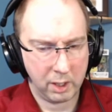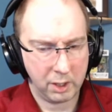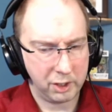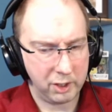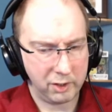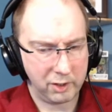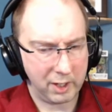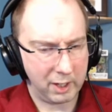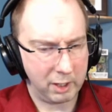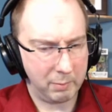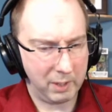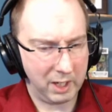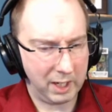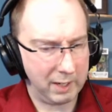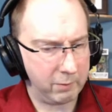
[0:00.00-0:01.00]
She said to
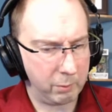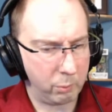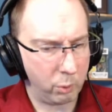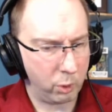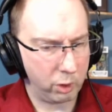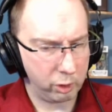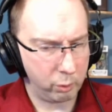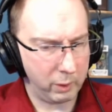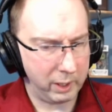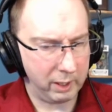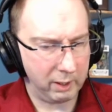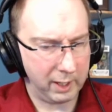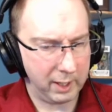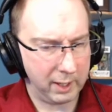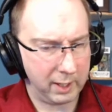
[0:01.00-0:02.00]
me even more
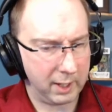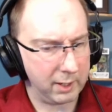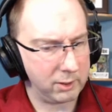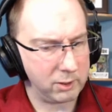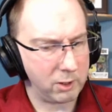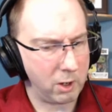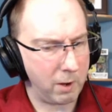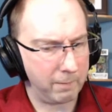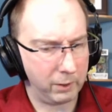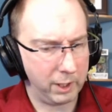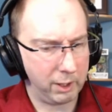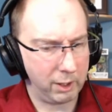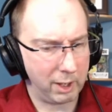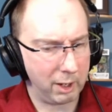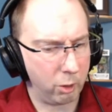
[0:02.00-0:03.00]
sweetly and
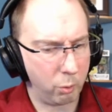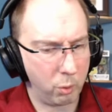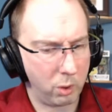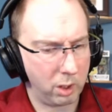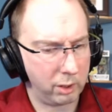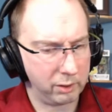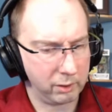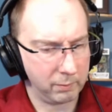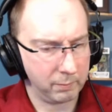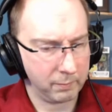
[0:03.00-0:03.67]
softly than her wont,